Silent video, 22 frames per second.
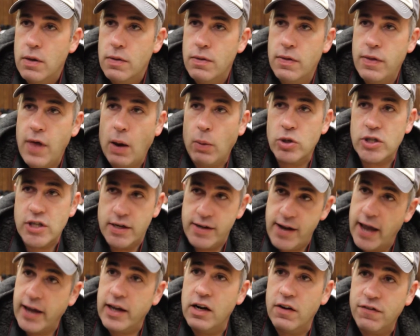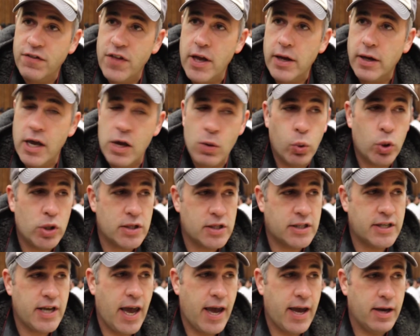that was a negative thing, he wouldn't
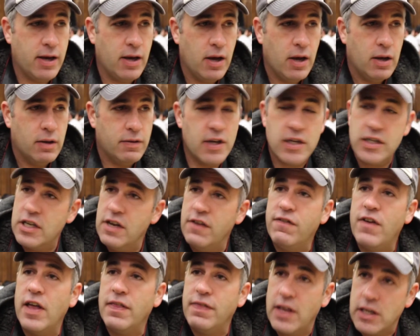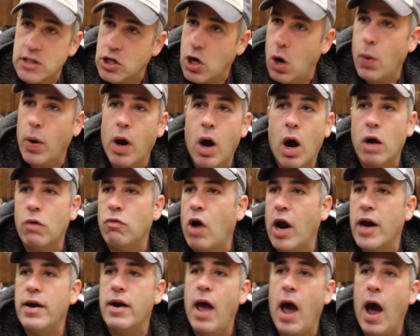say this event that's going on
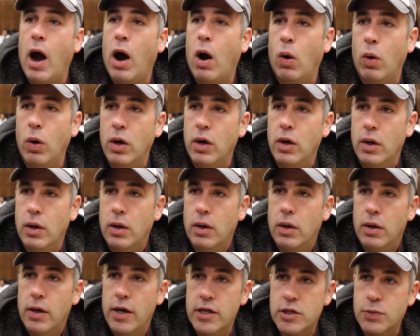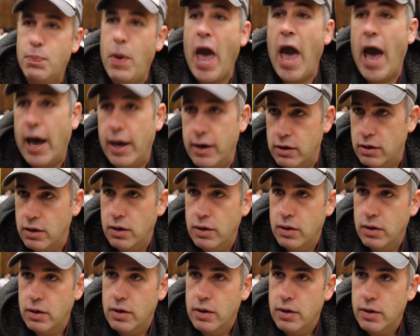right now is bad.
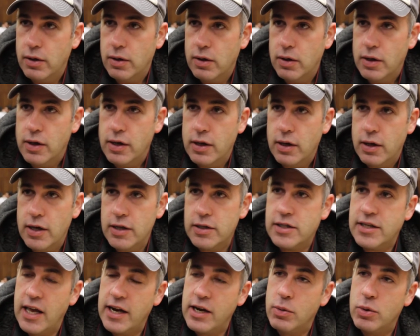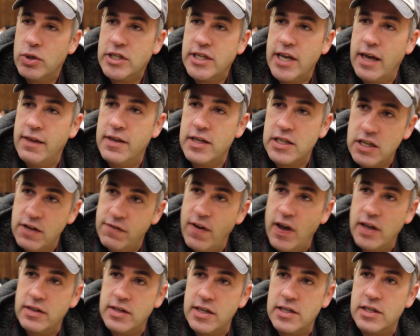Instead, he would say this
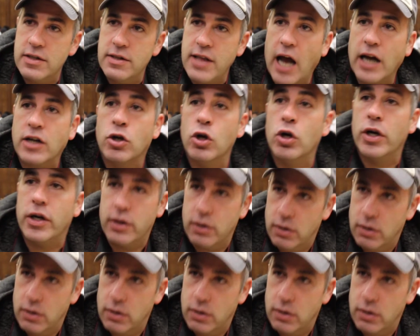event is not good.